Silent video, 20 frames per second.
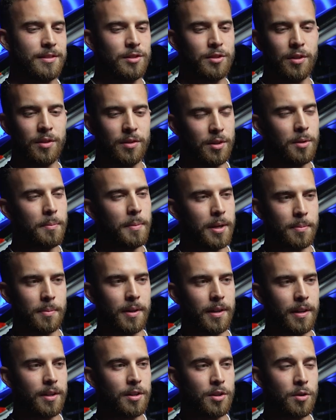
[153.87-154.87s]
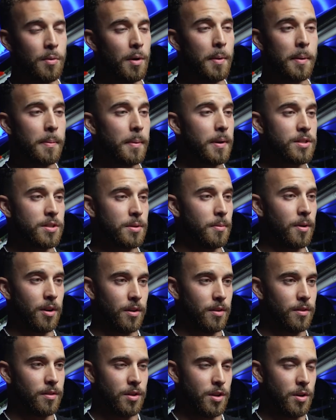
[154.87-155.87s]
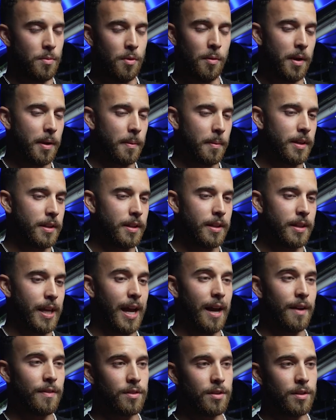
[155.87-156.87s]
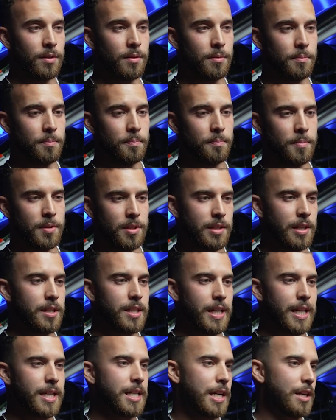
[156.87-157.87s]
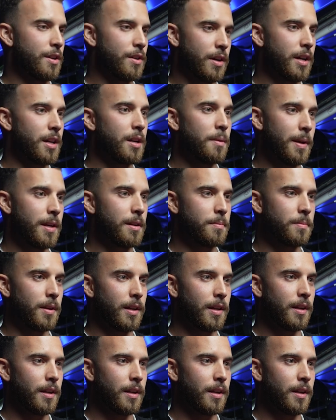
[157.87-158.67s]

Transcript: You'll make money. You won't make money tomorrow. You won't make money the day after. But 6 days later, you're gonna make money.